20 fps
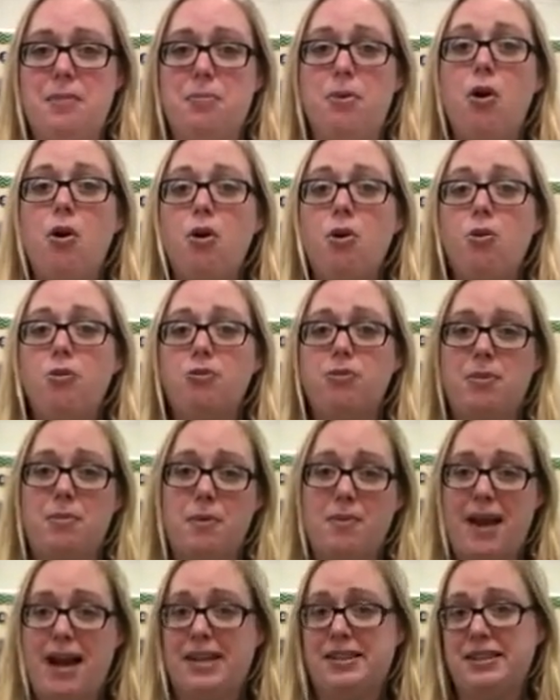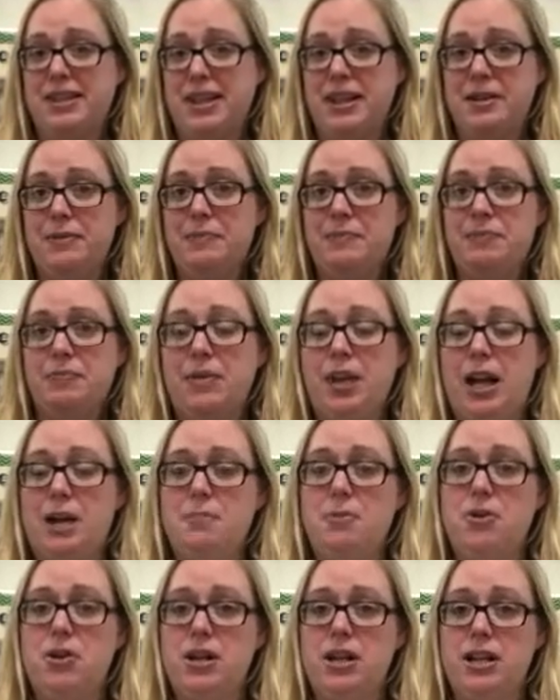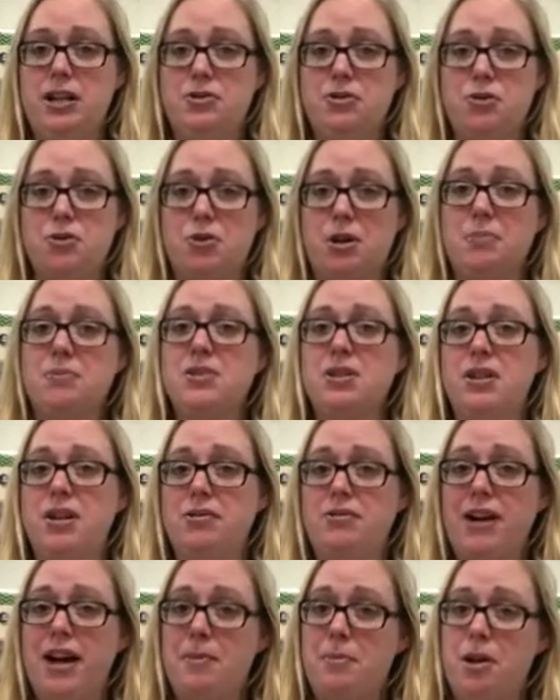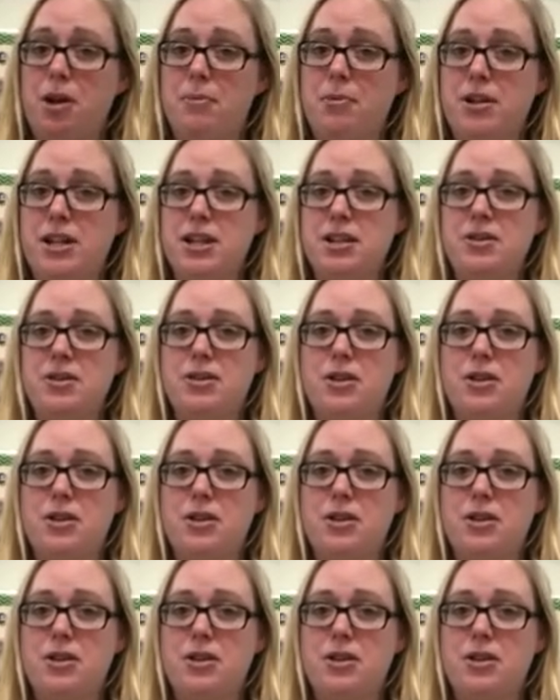pull from a basket. I put in strips of hyperboles.